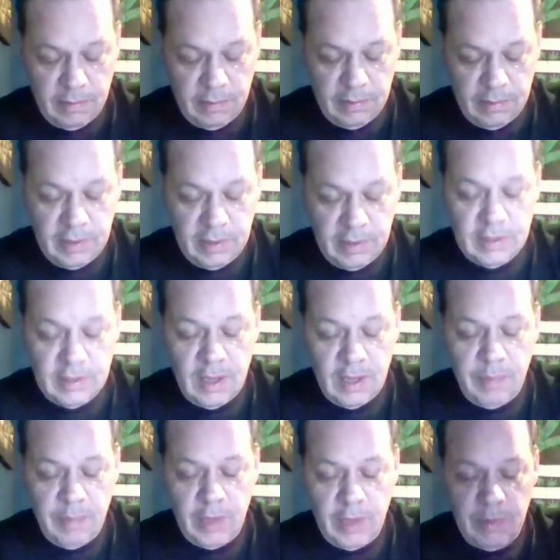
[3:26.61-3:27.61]
this
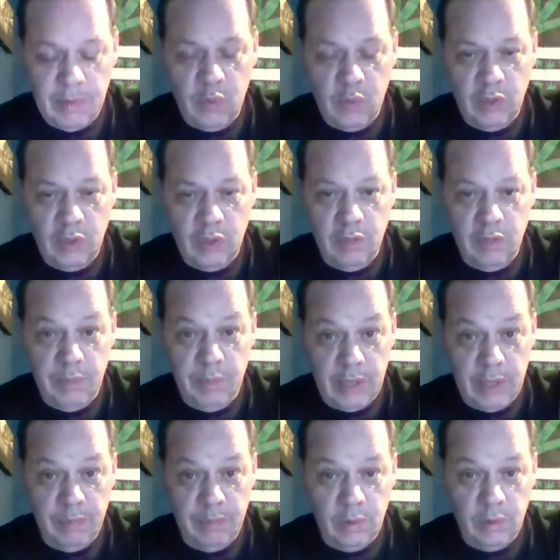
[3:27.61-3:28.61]
upcoming winter,
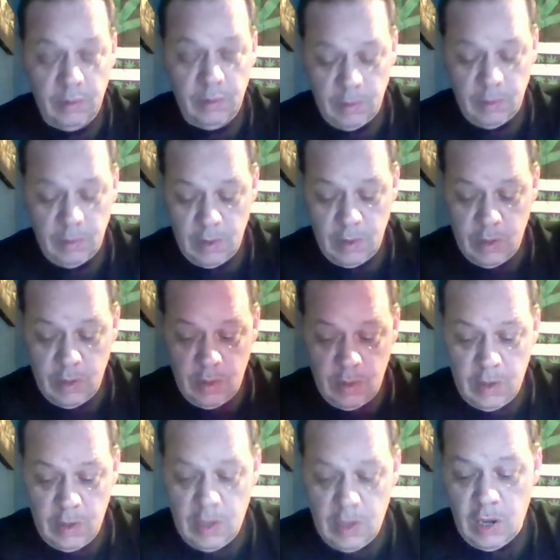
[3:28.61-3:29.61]
people
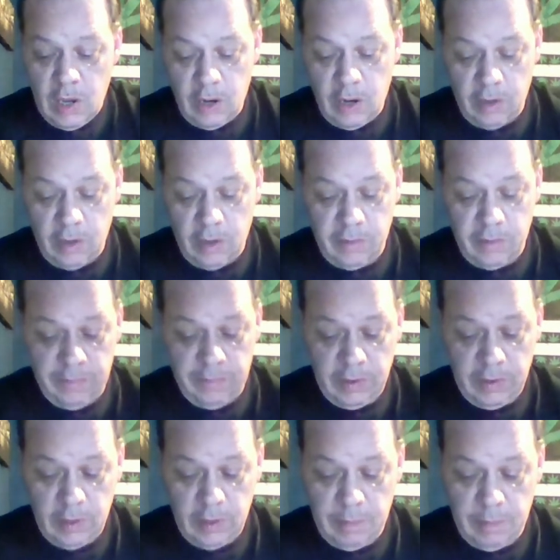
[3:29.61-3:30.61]
are going to
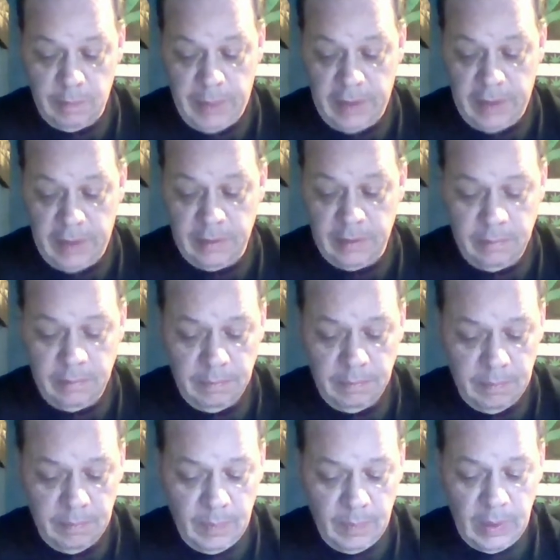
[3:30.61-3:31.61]
feel abandoned,
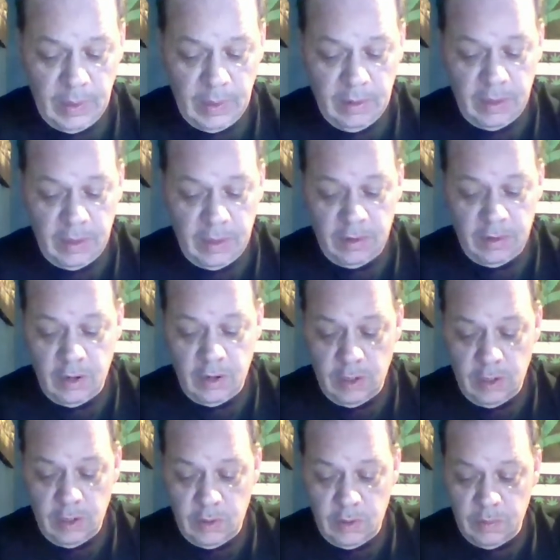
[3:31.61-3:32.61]
like they're
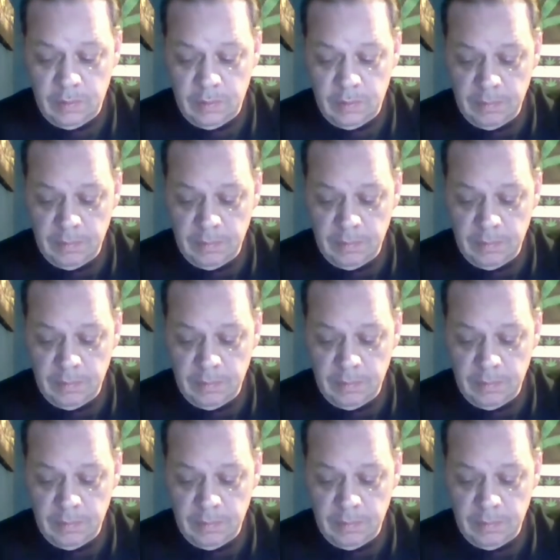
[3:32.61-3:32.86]
alone.